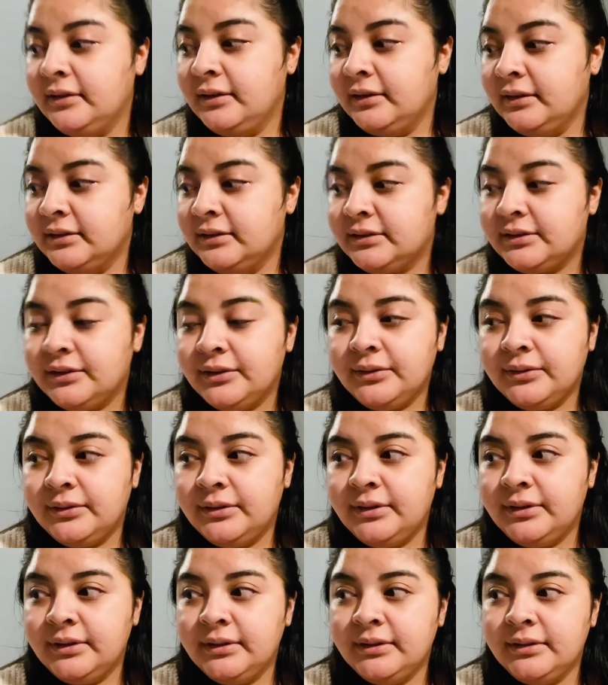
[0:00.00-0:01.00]
So
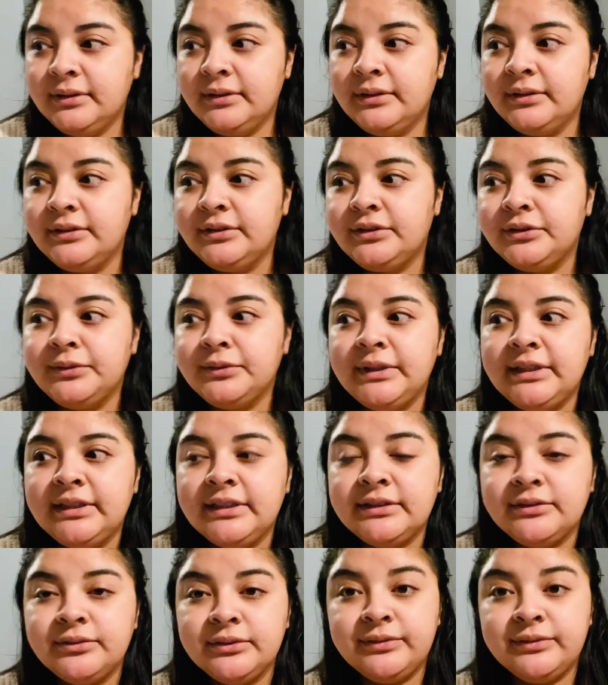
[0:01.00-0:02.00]
doing
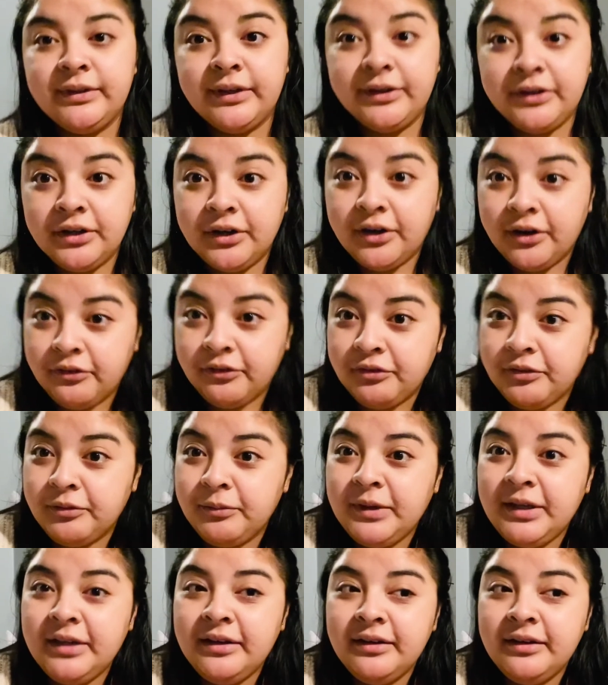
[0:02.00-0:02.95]
this was very hard for me,